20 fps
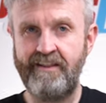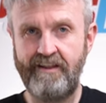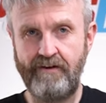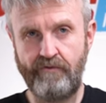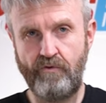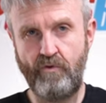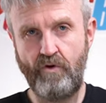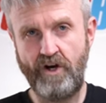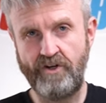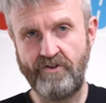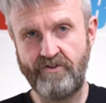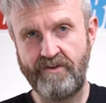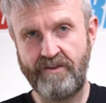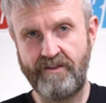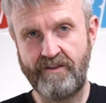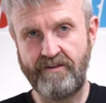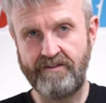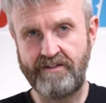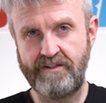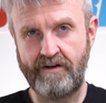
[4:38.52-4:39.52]
They're
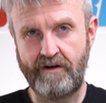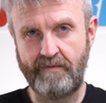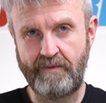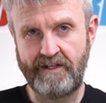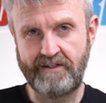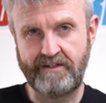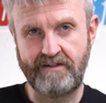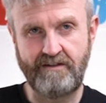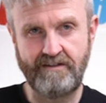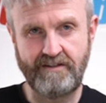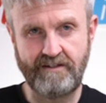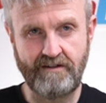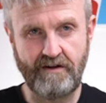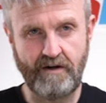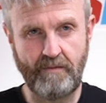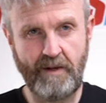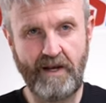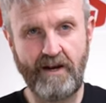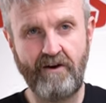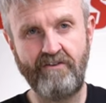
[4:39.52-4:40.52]
£439.99
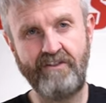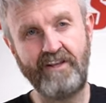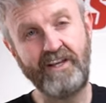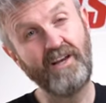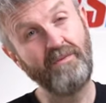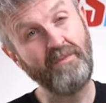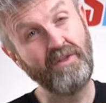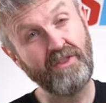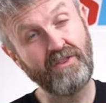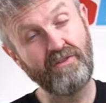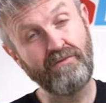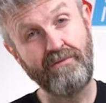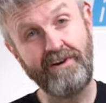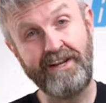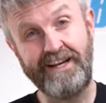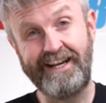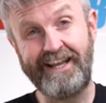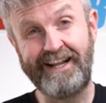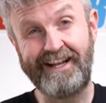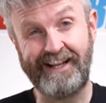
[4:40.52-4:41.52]
a pair and they come in
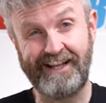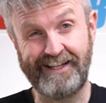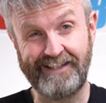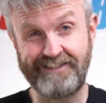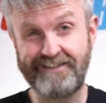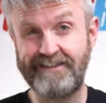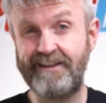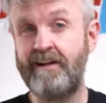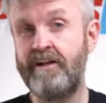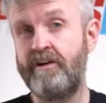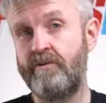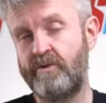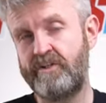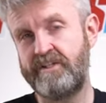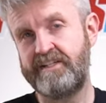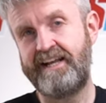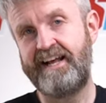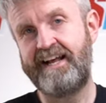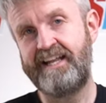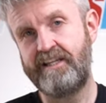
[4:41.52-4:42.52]
three leg lengths, which
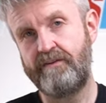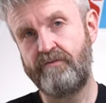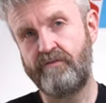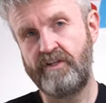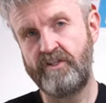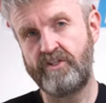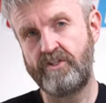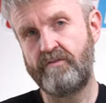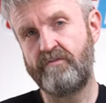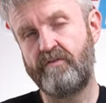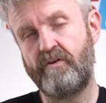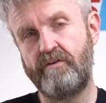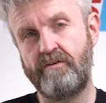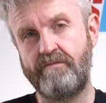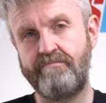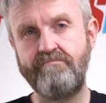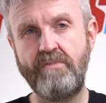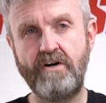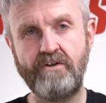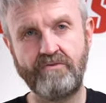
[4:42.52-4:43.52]
is a handy feature you find
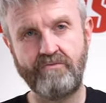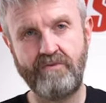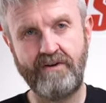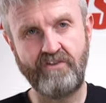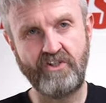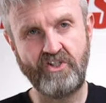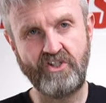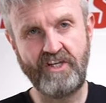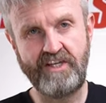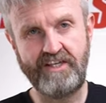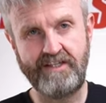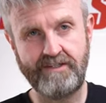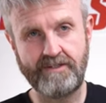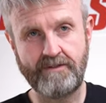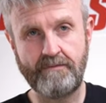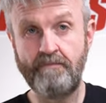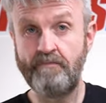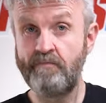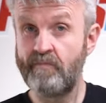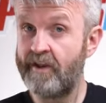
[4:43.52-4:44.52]
on most Rev’it jeans.
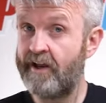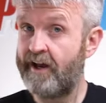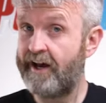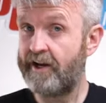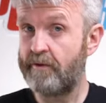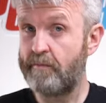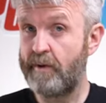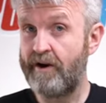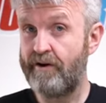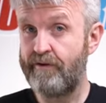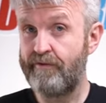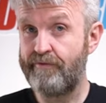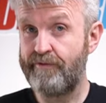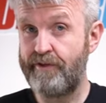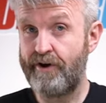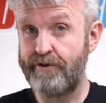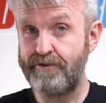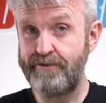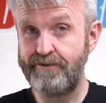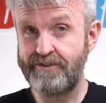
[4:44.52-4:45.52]
Add a pair of
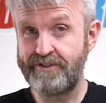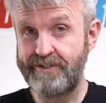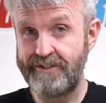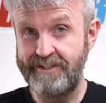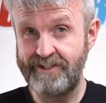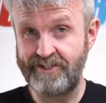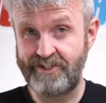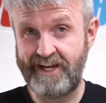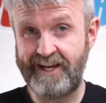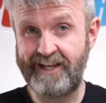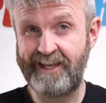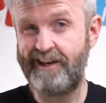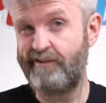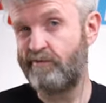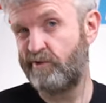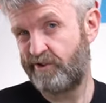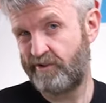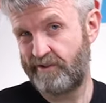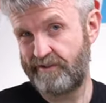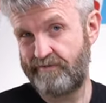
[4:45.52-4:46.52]
those to this jacket,
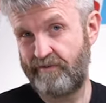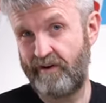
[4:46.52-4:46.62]
which costs